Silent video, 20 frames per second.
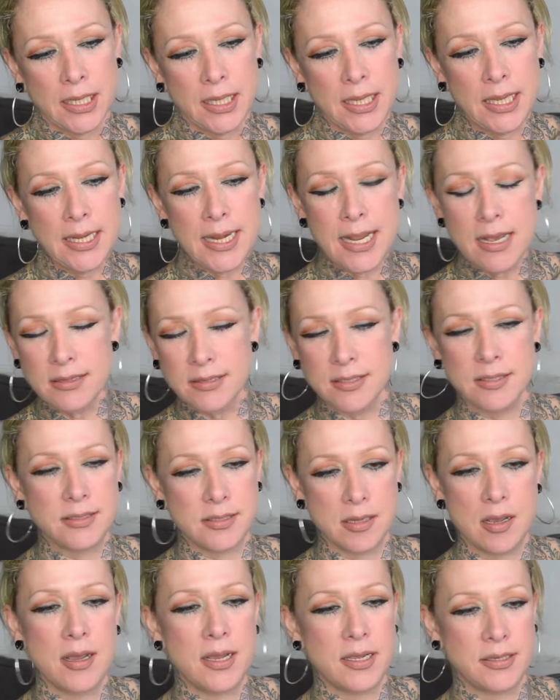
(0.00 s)
in our
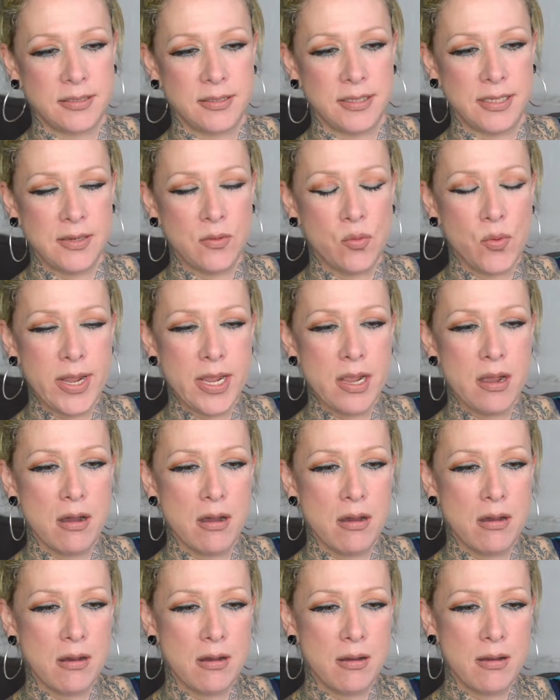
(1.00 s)
society, we
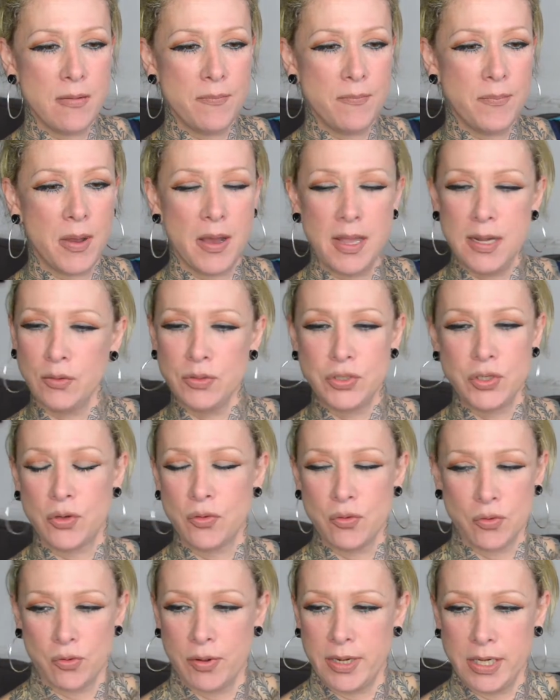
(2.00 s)
are
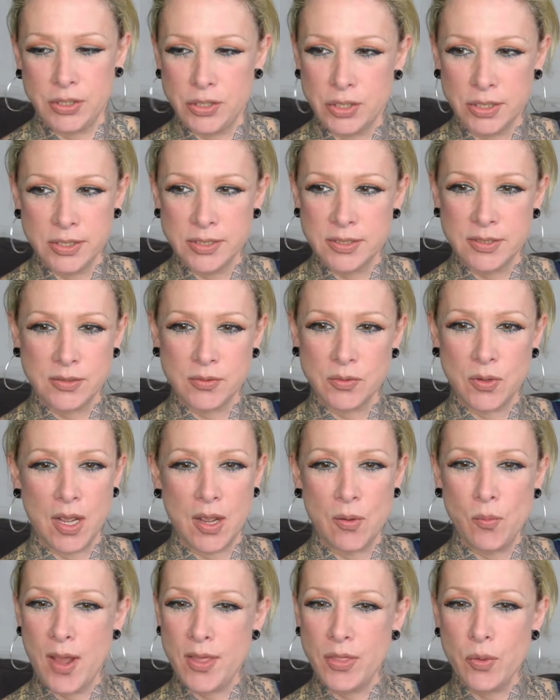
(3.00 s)
biological creatures.
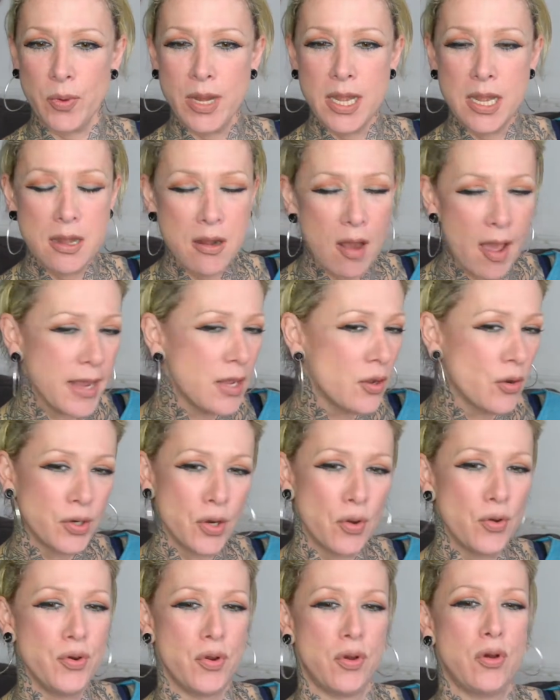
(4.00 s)
Whether we like it
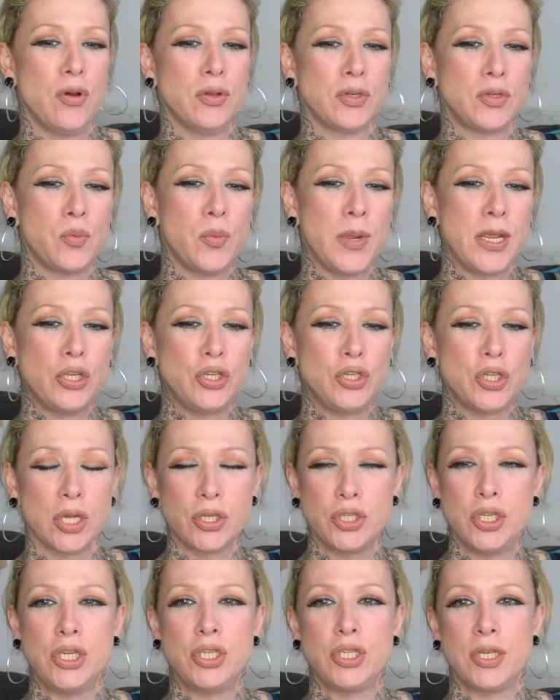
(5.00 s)
or not, we
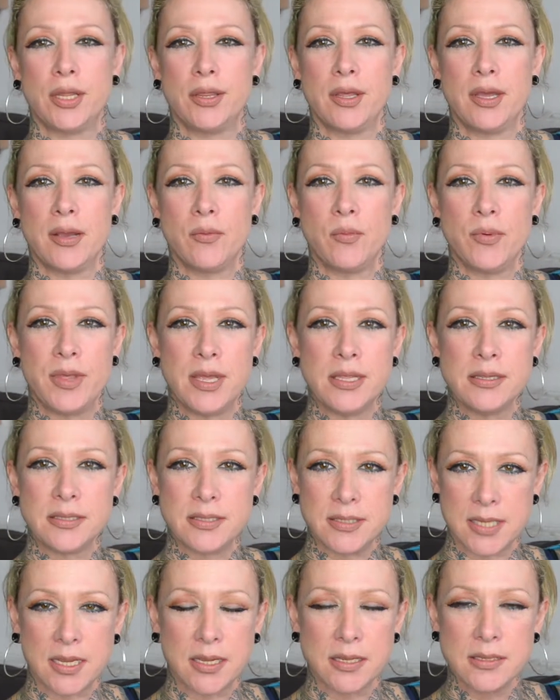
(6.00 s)
judge each other within
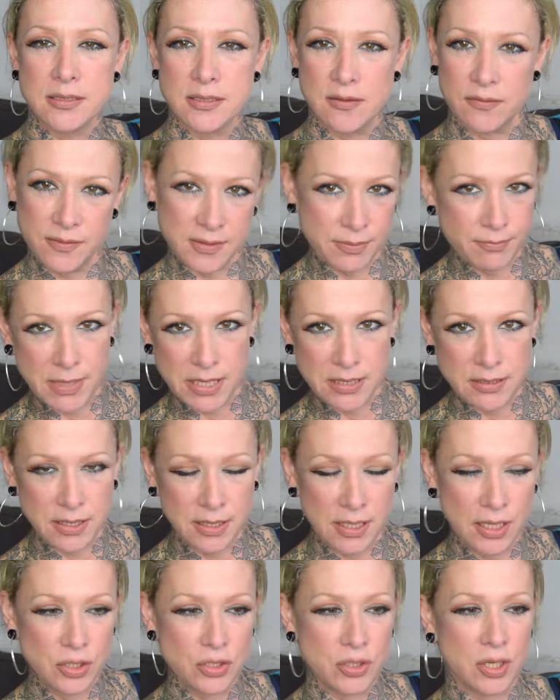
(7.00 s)
seconds of
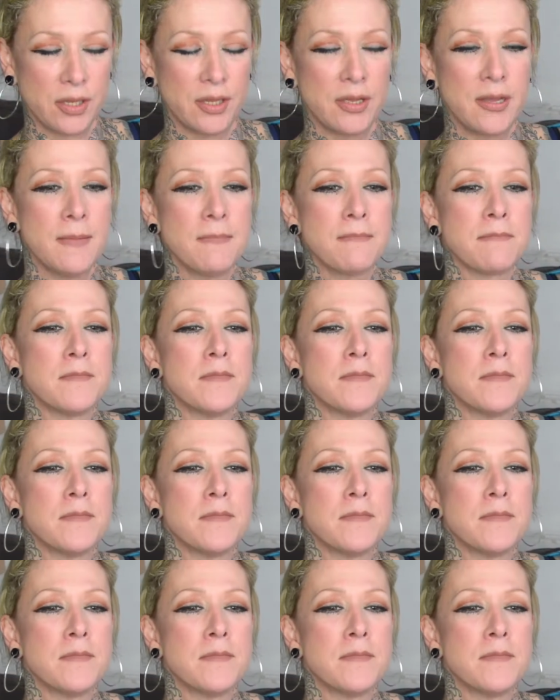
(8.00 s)
meeting each other.